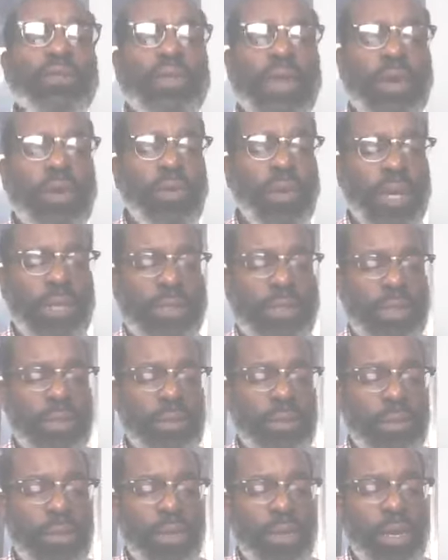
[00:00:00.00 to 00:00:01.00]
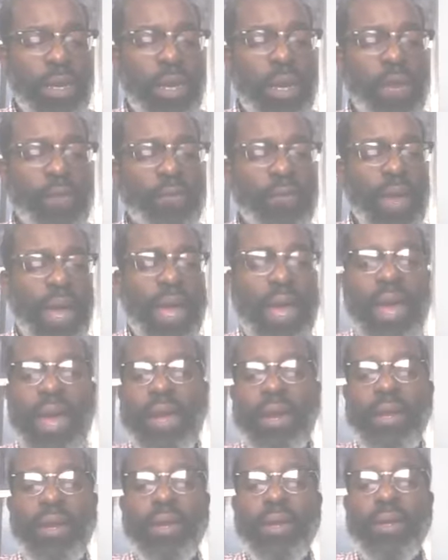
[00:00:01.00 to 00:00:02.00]
that question. If I had
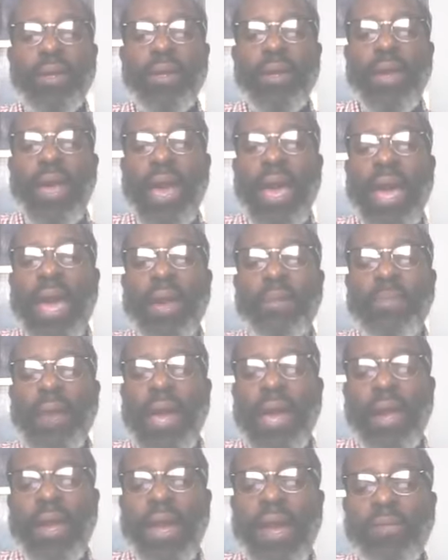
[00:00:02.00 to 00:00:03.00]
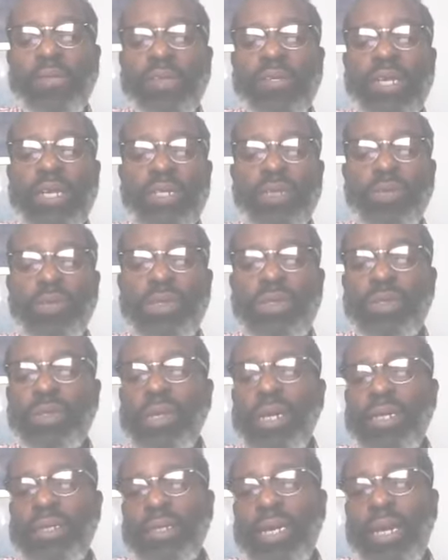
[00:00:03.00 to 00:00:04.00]
a high by conversation with you,
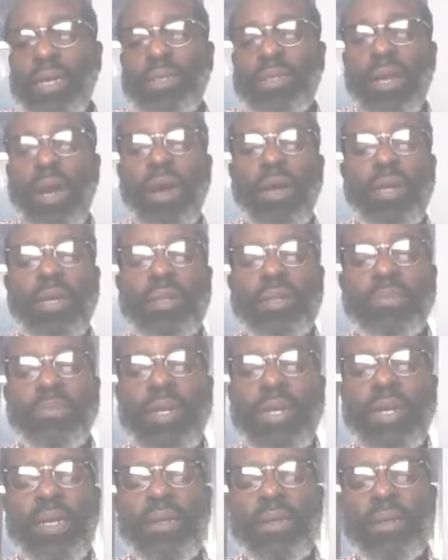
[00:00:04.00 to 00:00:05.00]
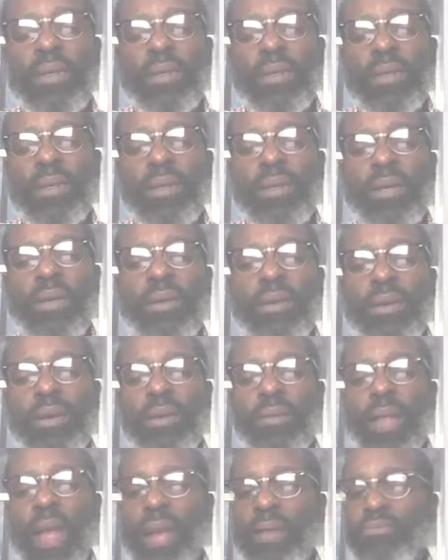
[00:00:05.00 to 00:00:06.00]
that's not talking to me. You know,
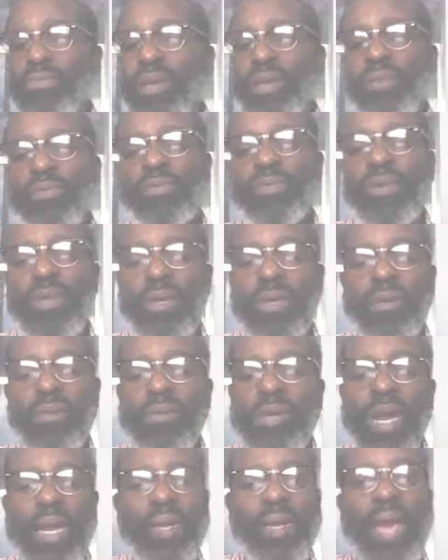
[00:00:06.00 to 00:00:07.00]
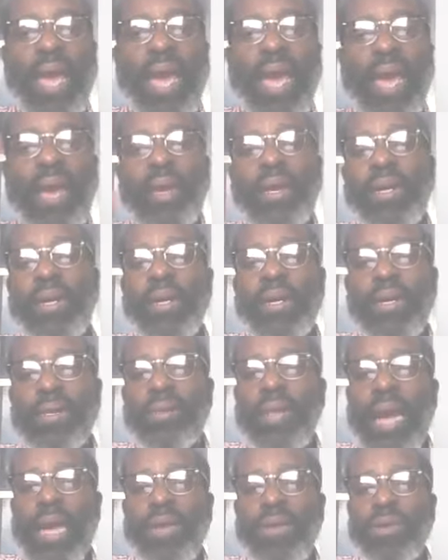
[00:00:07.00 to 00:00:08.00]
I, there's that hi, uh huh,
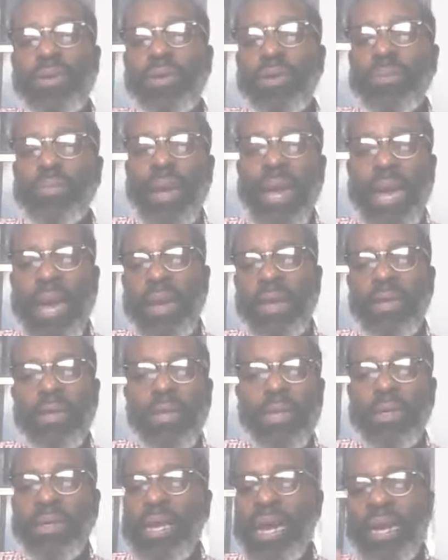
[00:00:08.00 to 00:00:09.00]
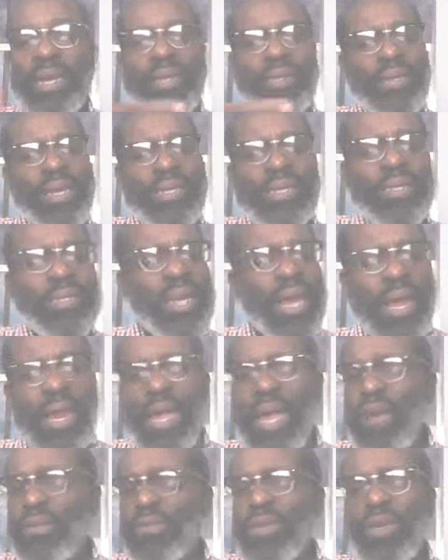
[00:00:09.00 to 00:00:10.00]
how you doing, bye. That that's not
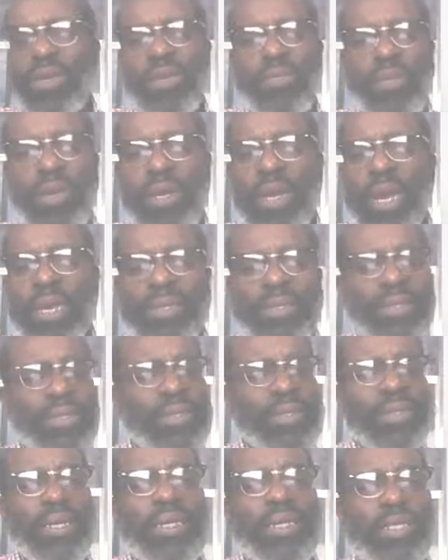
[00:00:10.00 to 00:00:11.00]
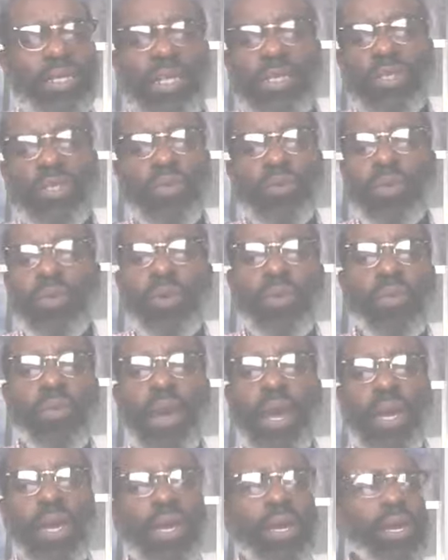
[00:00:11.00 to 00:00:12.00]
having a communication. It said Jesus went
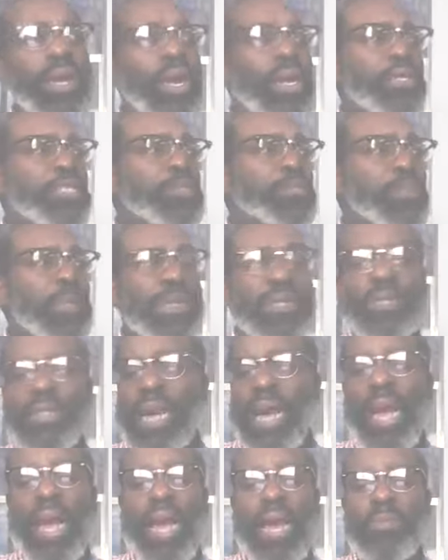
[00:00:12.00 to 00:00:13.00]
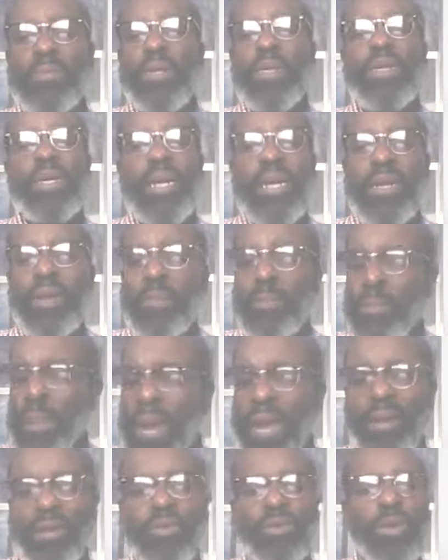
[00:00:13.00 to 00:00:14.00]
away and spent time in the
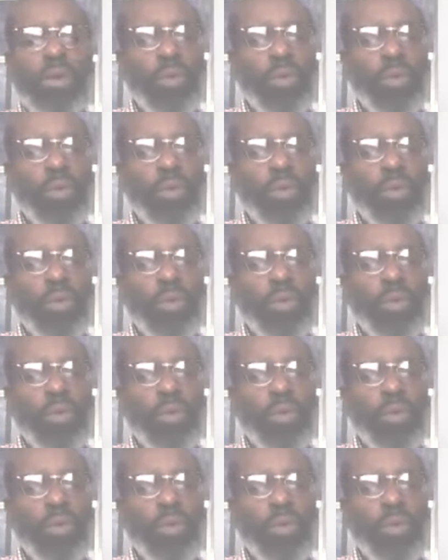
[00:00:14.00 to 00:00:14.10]
mountain